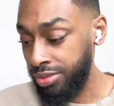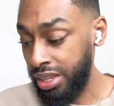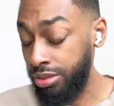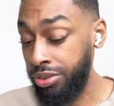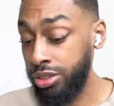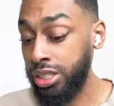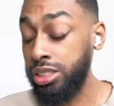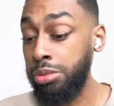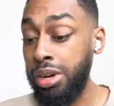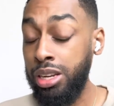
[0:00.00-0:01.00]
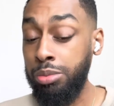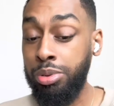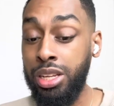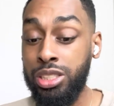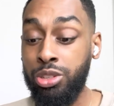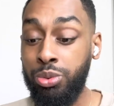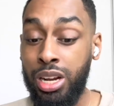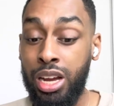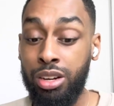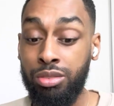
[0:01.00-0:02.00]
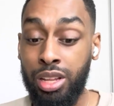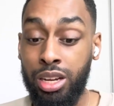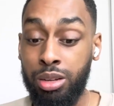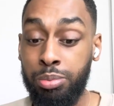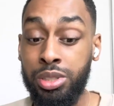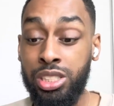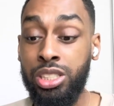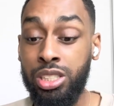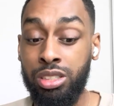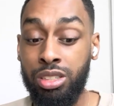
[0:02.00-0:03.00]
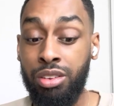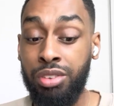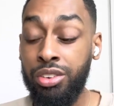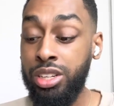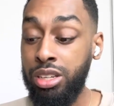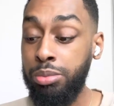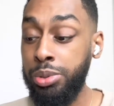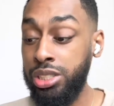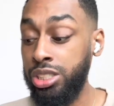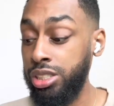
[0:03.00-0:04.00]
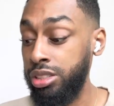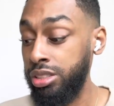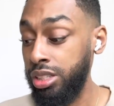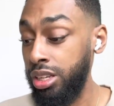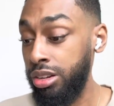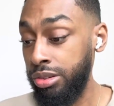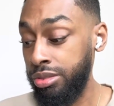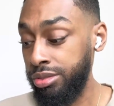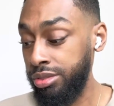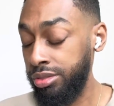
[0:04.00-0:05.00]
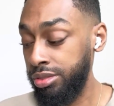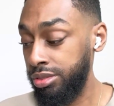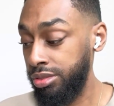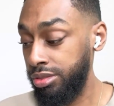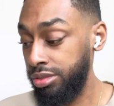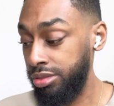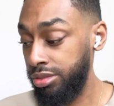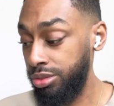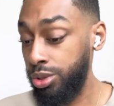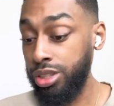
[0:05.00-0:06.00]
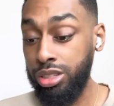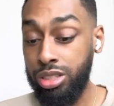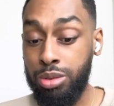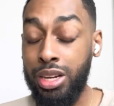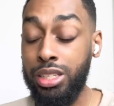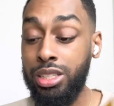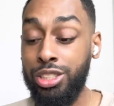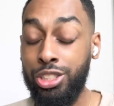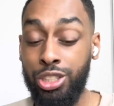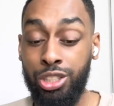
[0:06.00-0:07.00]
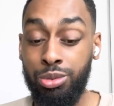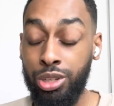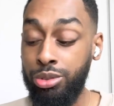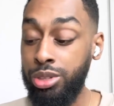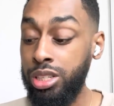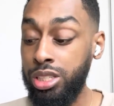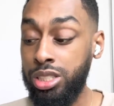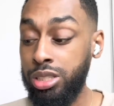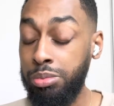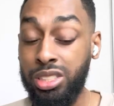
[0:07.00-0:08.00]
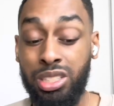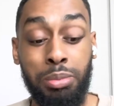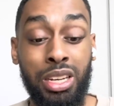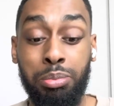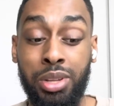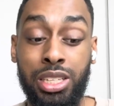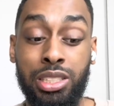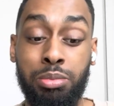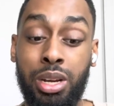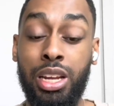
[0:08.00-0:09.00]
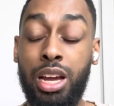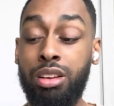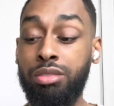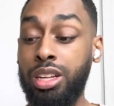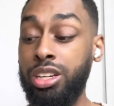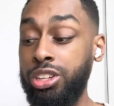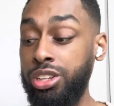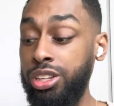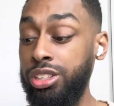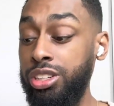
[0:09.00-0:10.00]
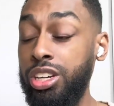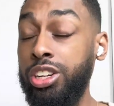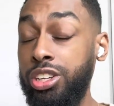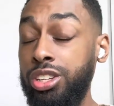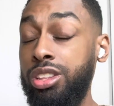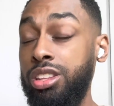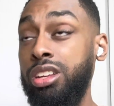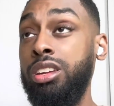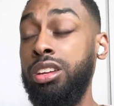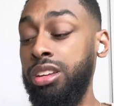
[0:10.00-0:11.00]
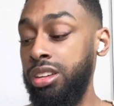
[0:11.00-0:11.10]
It feels like somebody plays someone out of like a position, a very good position, Leo whether somebody did this to you or you did this to somebody, somebody please somebody out of like a good a good thing.